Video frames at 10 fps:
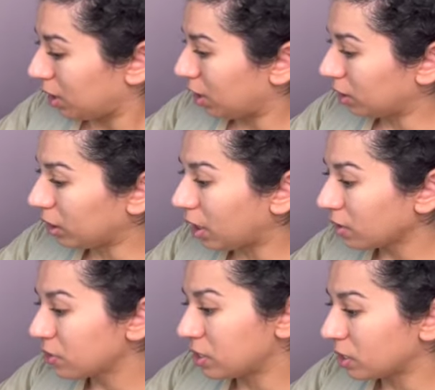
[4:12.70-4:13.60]
a lot of
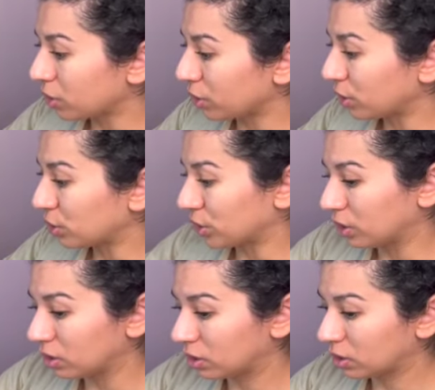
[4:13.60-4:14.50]
sea
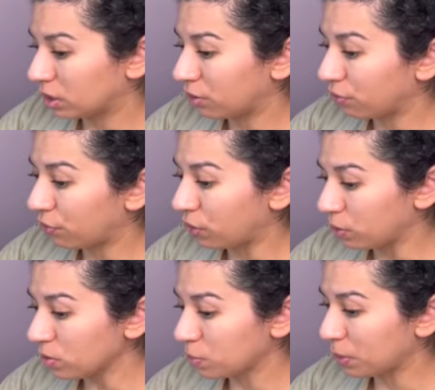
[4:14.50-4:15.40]
creatures
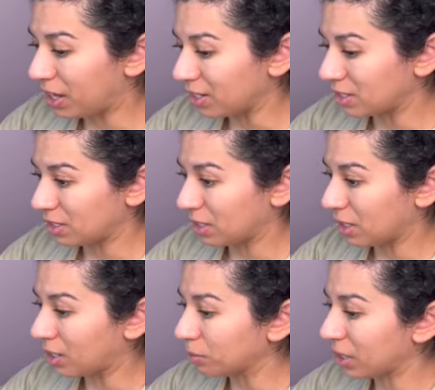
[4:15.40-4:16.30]
confuse plastic
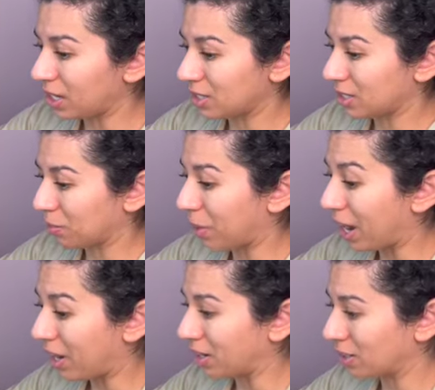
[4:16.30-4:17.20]
and plastic
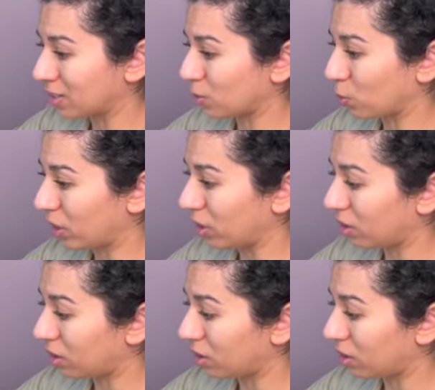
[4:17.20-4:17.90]
bags with